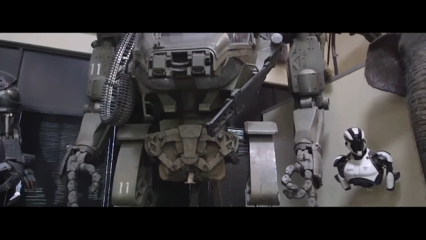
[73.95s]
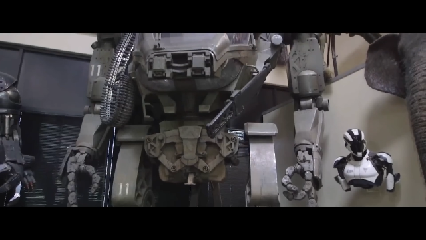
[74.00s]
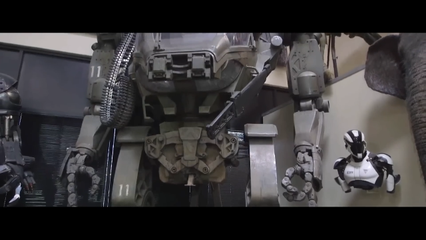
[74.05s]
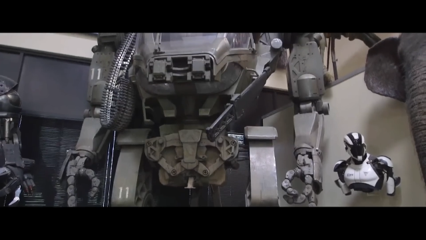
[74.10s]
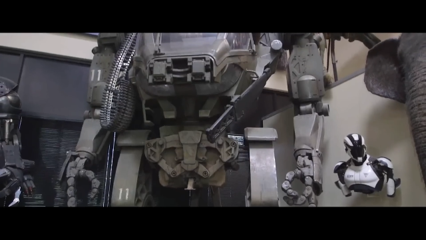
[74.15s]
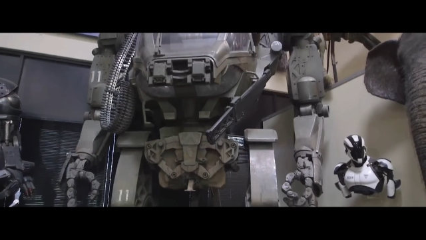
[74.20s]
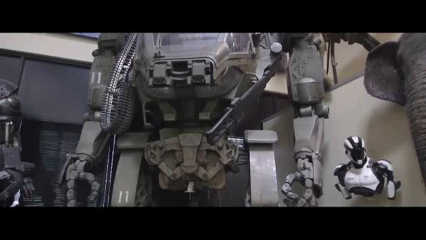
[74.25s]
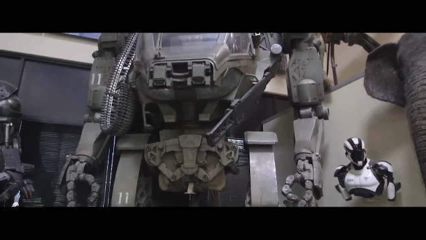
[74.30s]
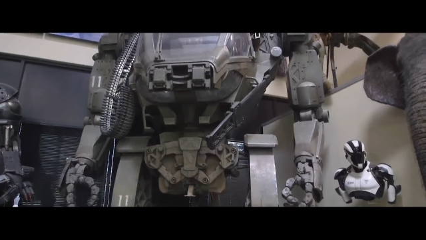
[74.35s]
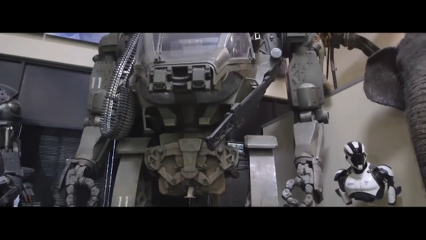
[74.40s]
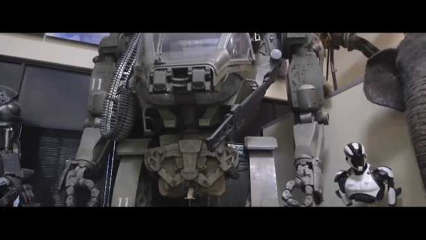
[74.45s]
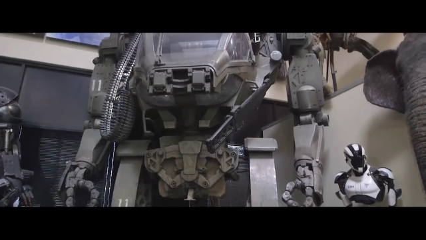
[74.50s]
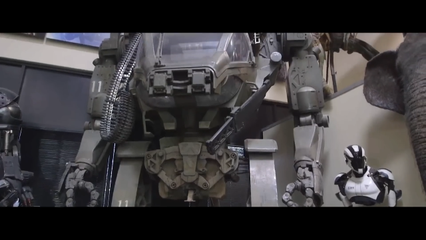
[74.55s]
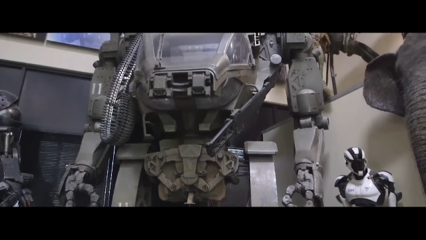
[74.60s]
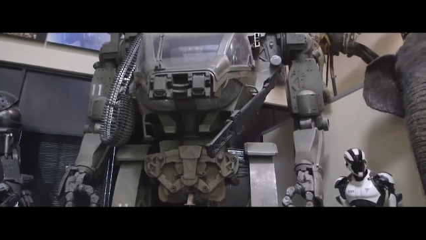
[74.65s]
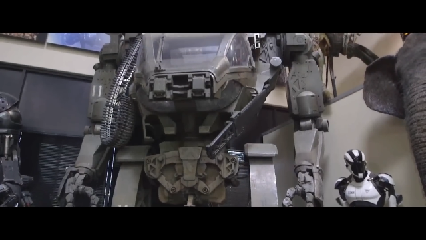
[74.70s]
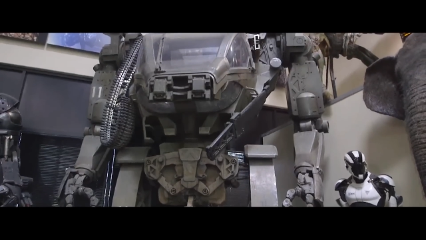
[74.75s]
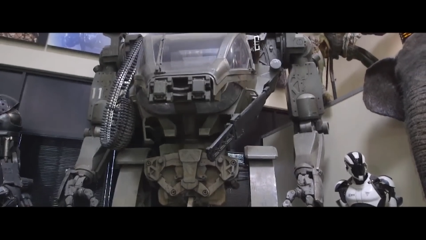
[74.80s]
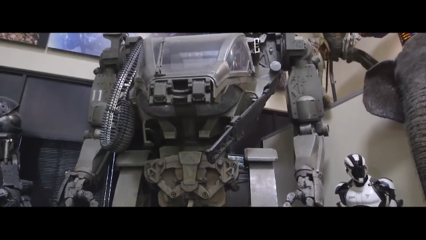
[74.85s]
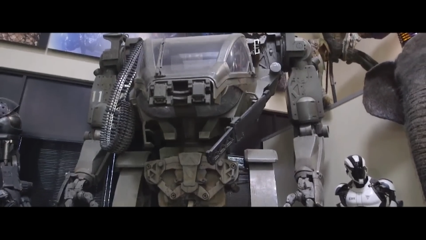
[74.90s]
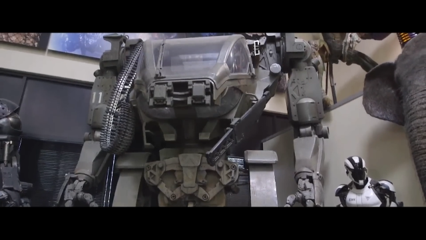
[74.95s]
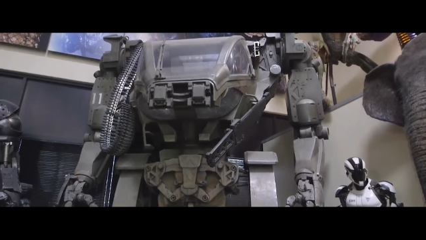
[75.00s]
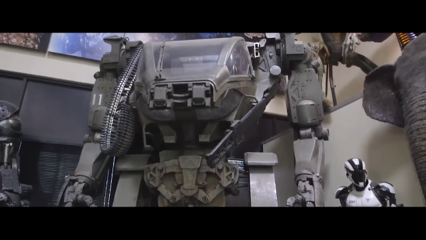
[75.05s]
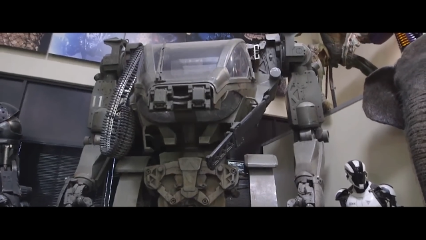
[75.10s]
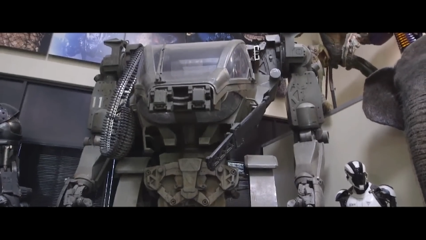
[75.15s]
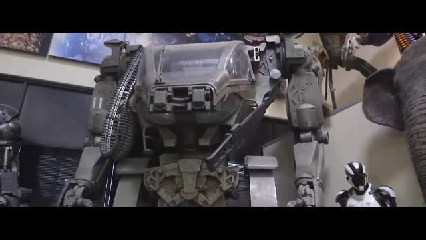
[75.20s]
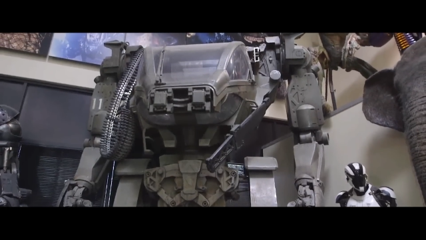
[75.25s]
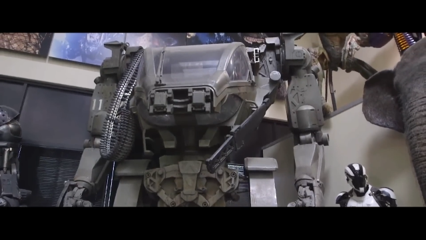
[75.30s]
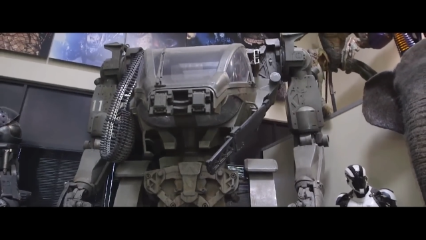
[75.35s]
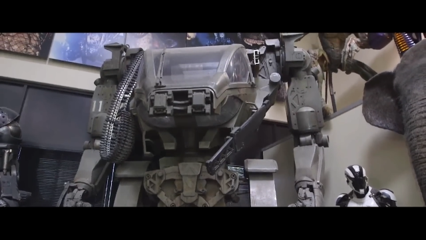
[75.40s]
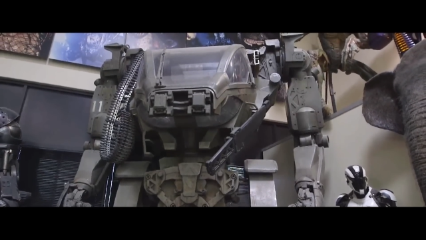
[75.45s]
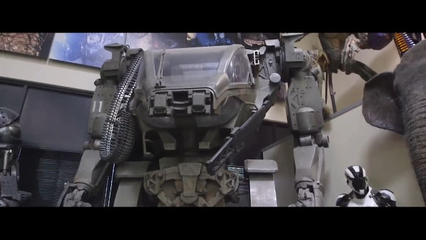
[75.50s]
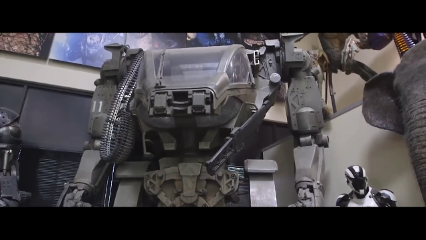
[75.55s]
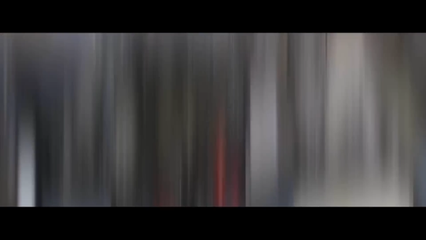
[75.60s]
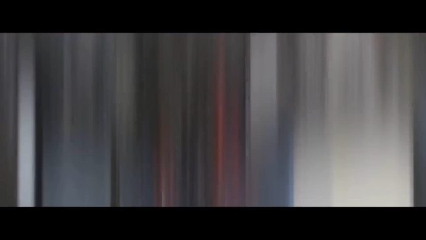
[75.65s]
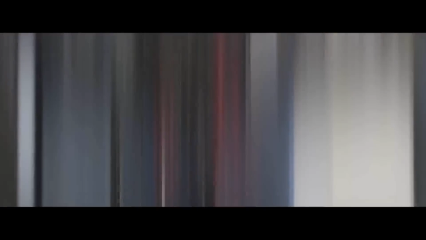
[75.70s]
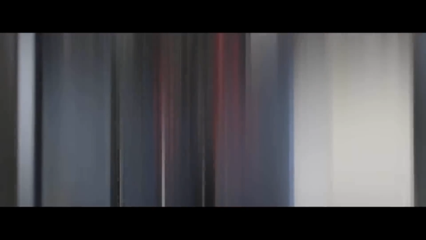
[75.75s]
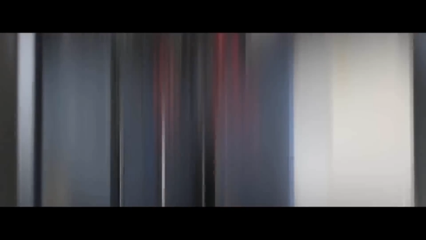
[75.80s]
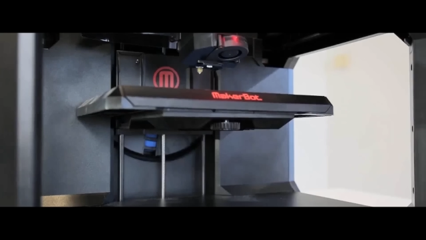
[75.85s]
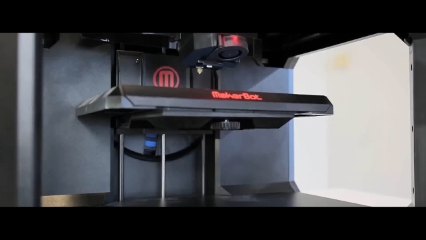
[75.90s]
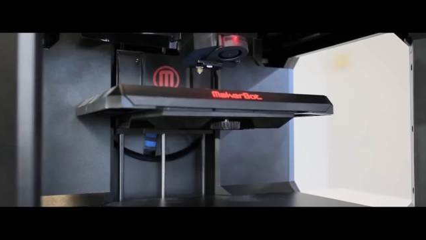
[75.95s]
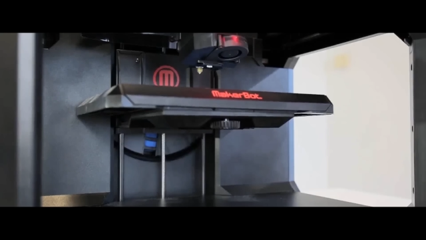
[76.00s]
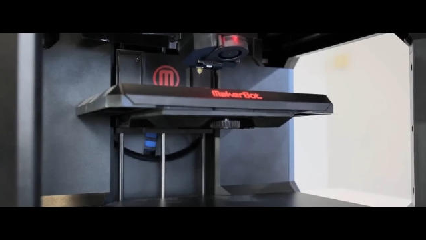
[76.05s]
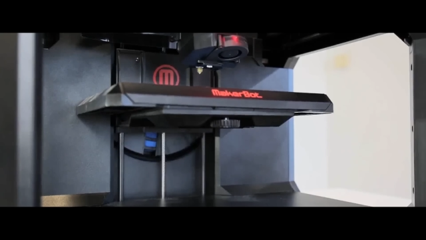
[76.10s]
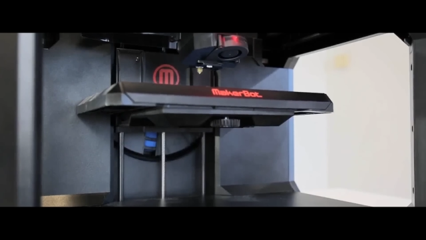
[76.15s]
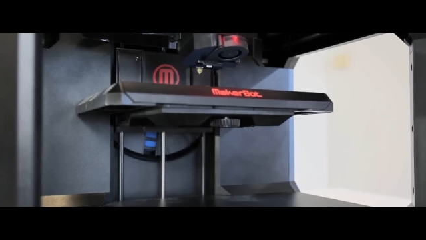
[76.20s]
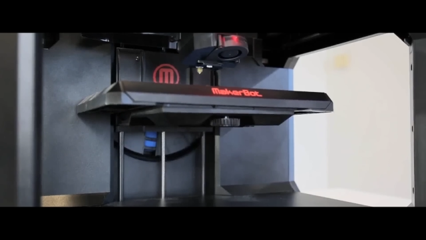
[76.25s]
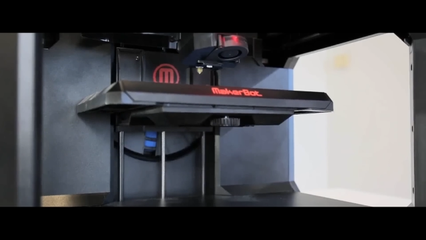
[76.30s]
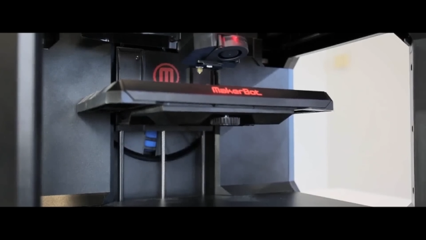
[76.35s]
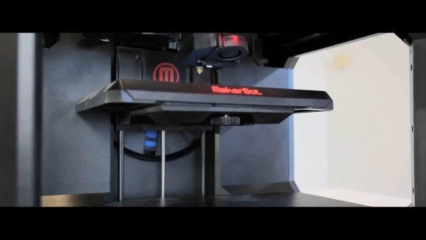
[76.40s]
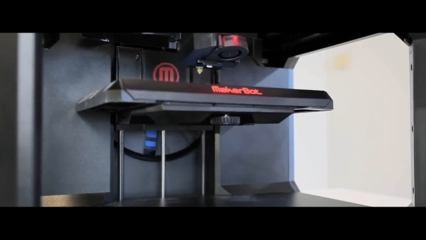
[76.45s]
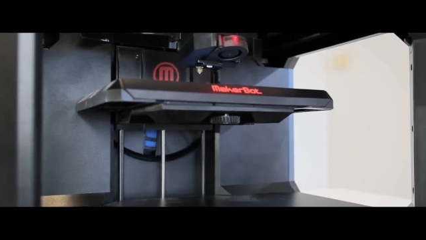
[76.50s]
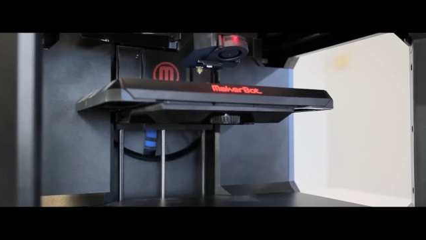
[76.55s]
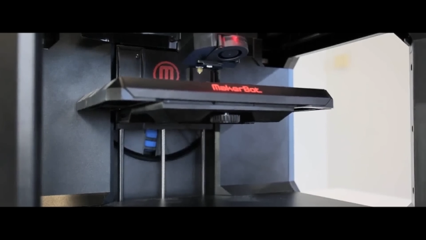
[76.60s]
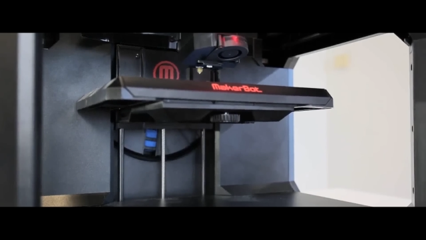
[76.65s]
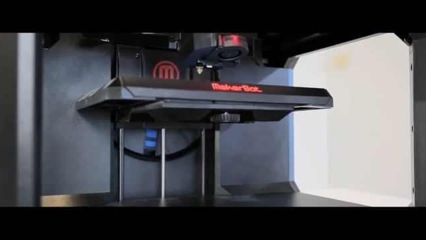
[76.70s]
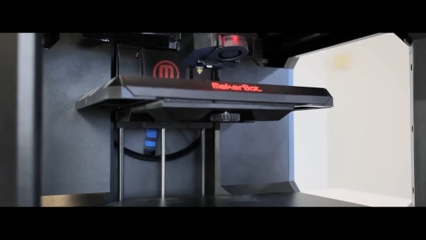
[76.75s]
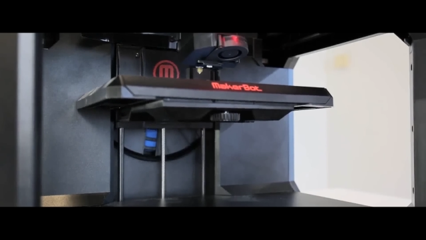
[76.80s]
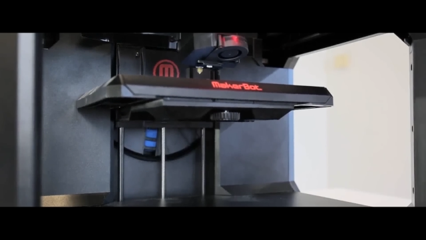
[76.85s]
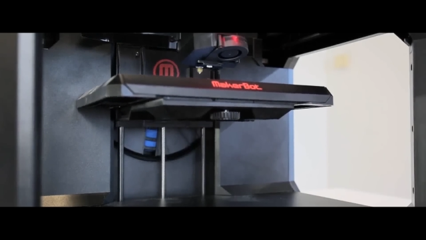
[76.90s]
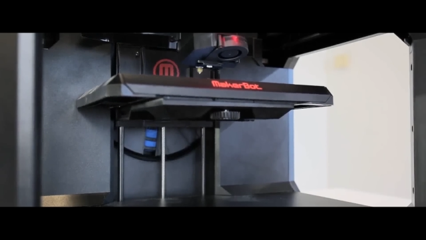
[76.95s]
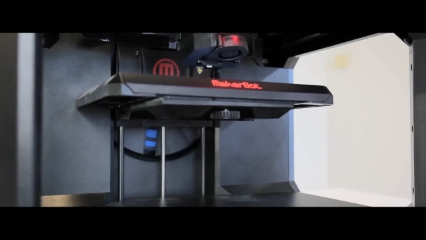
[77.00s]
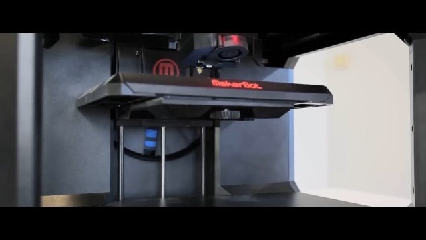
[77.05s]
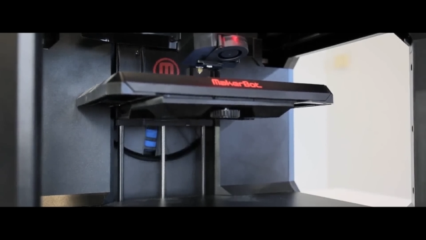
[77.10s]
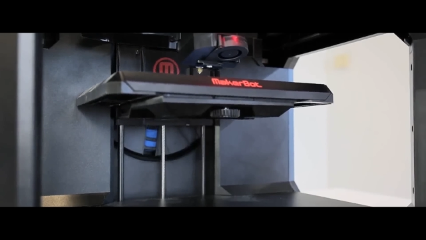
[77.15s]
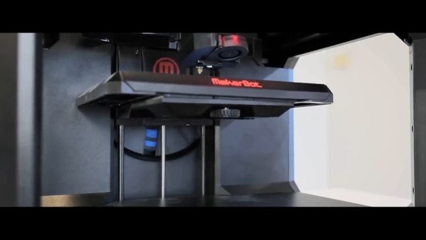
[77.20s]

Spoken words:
No face is visible, so there are no lips to read.